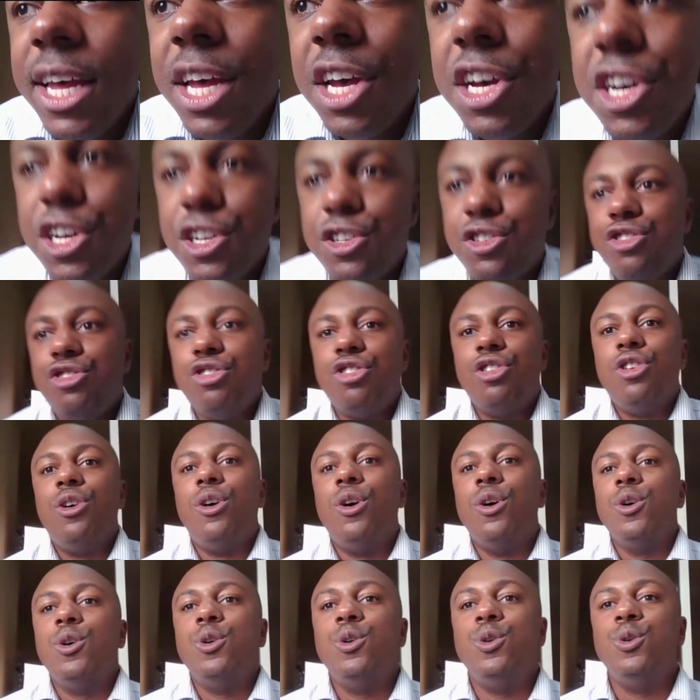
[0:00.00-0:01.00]

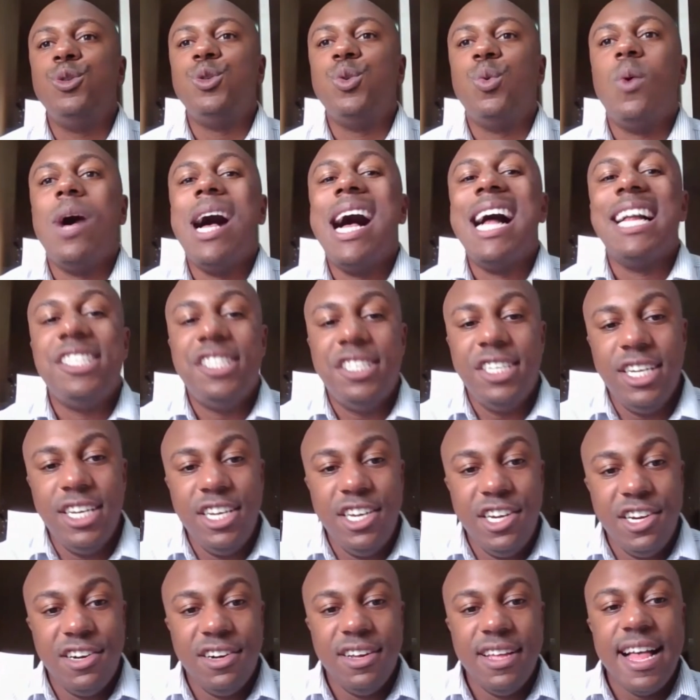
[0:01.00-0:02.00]
control who's watching
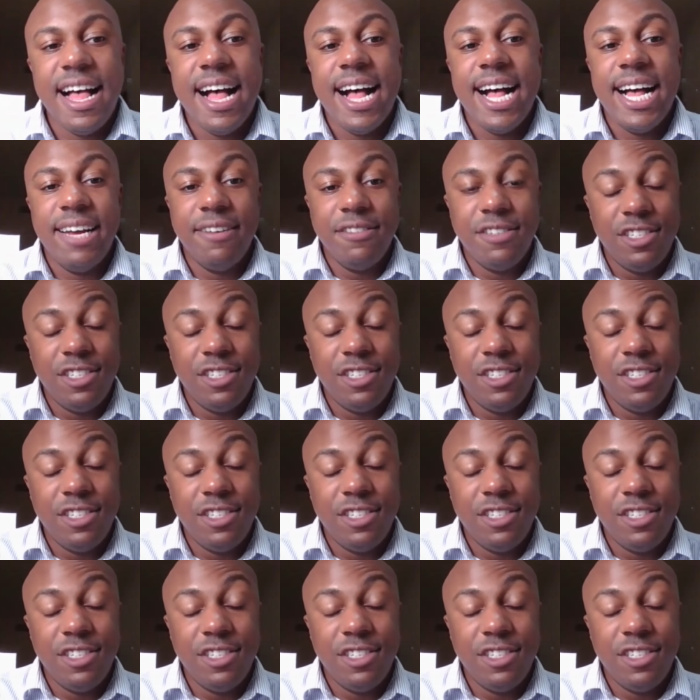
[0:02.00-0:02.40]
your live